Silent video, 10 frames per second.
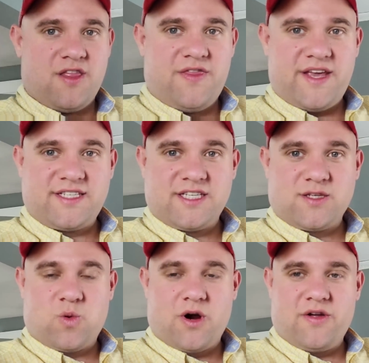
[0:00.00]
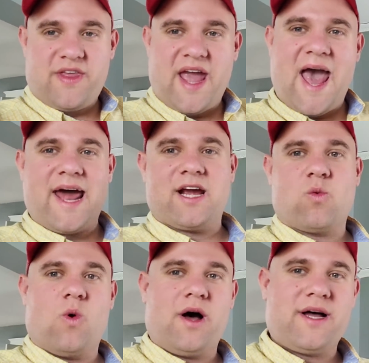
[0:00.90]
this is where the attic
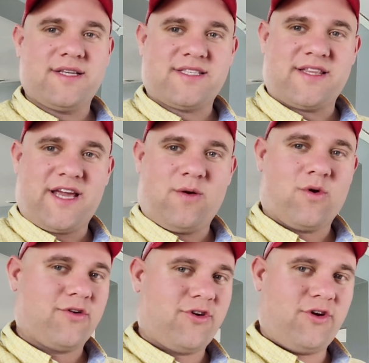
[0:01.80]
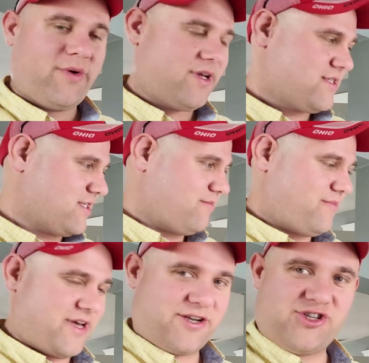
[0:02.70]
was that they were doing
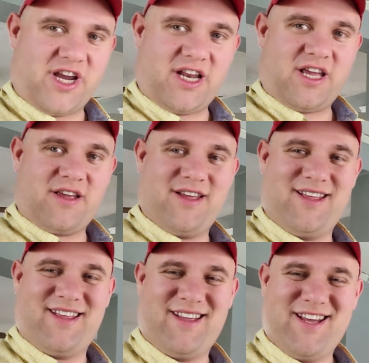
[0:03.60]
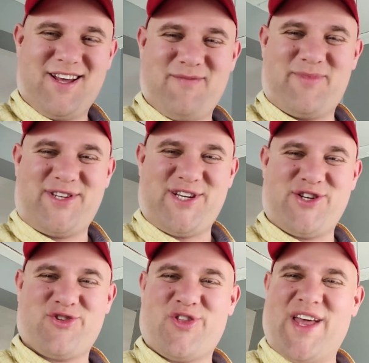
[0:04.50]
some uh, shady
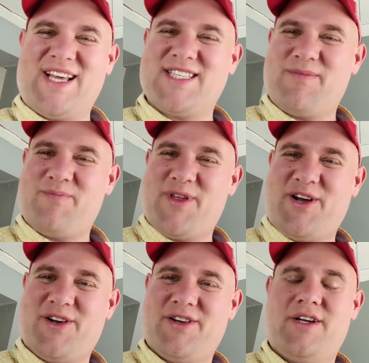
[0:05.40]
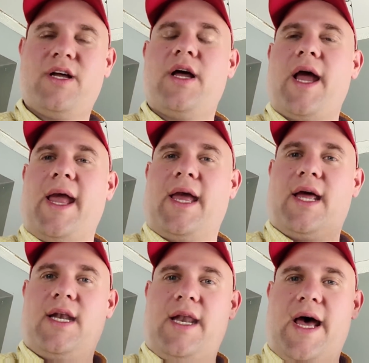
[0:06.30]
potential things up there,
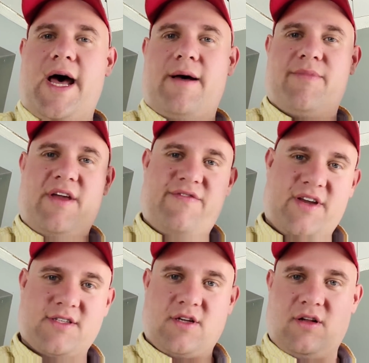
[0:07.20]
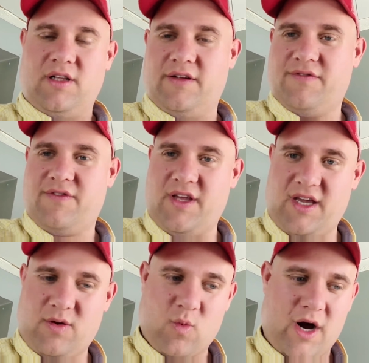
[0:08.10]
and um, they fixed all of
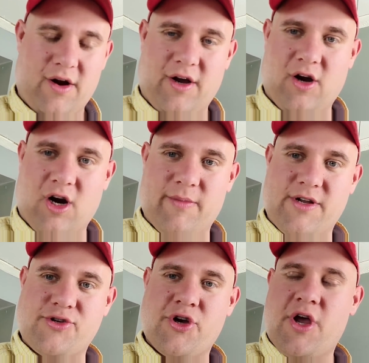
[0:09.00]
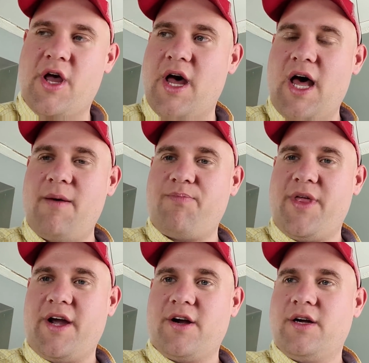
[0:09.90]
the wiring garbage up
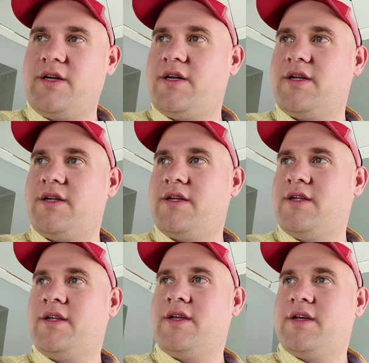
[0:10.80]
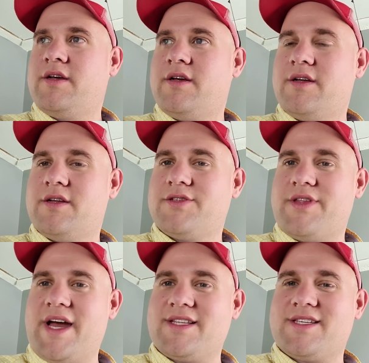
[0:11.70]
there. So
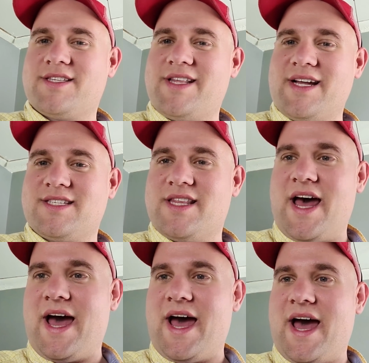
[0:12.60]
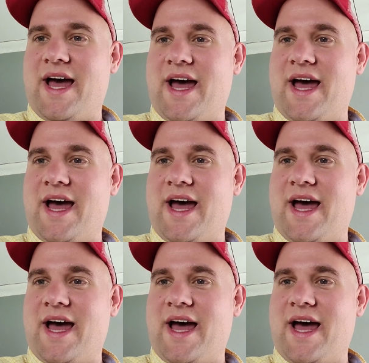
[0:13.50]
that's that's that.